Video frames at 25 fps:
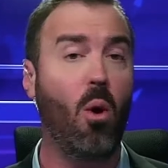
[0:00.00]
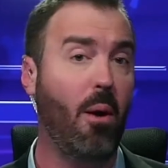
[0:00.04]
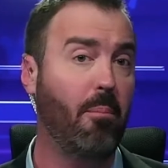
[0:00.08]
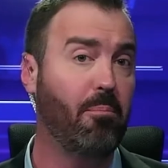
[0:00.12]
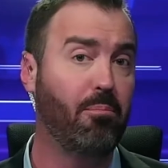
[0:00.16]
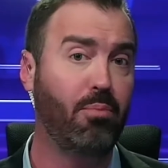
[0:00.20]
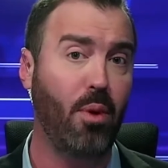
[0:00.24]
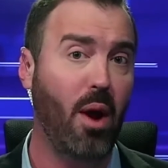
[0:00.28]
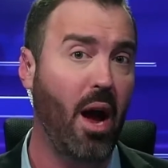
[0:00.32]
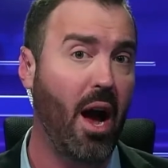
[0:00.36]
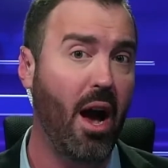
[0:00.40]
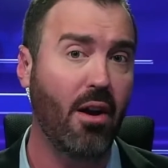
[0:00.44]
I'm
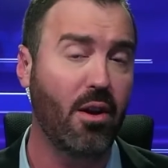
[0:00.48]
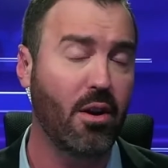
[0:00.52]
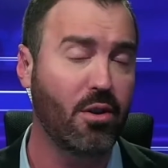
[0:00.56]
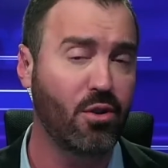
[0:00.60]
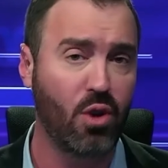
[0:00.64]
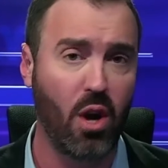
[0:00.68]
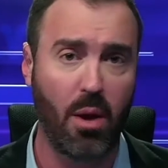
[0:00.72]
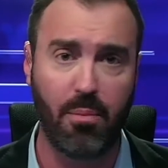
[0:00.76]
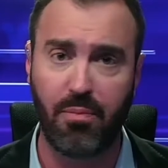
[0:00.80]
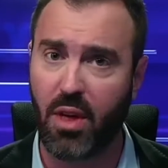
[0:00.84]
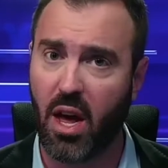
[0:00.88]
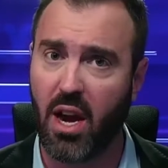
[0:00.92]
proud of
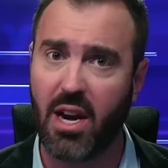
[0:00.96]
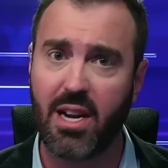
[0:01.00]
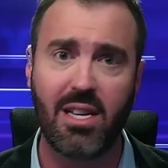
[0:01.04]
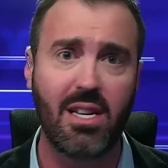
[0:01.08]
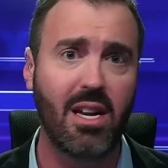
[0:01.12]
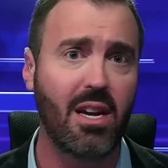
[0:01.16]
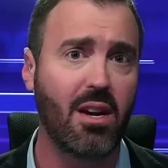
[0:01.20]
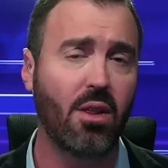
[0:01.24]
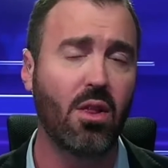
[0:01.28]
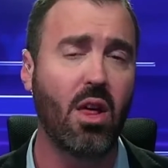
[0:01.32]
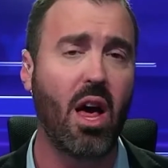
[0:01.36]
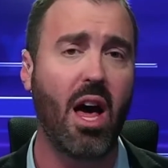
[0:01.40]
Trump, thought he
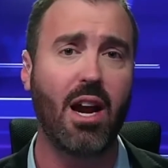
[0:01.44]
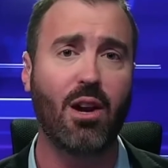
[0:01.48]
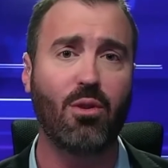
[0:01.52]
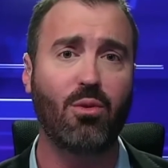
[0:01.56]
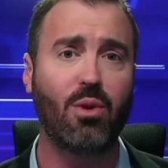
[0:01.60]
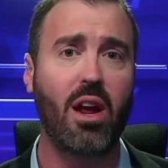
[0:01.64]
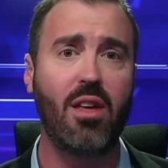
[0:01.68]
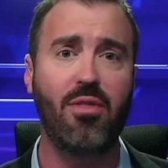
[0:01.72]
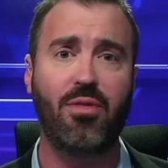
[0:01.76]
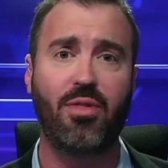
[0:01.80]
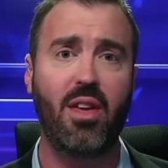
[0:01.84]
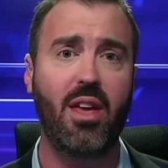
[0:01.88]
did a lot of
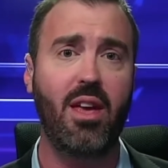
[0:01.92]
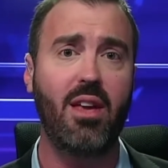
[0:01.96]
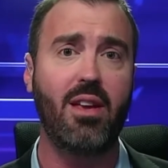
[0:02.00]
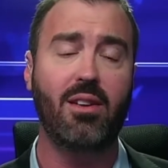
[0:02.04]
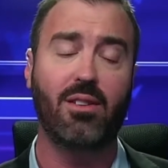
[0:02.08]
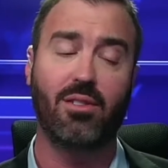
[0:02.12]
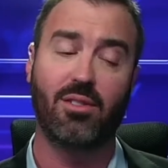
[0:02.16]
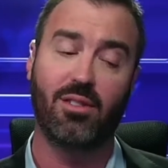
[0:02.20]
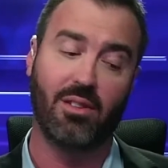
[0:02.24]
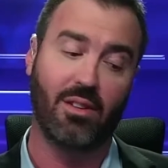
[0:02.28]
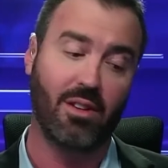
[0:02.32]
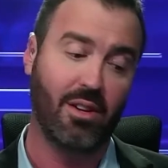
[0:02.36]
great
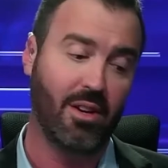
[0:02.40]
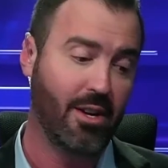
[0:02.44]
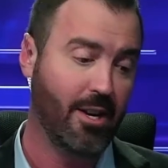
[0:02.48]
things.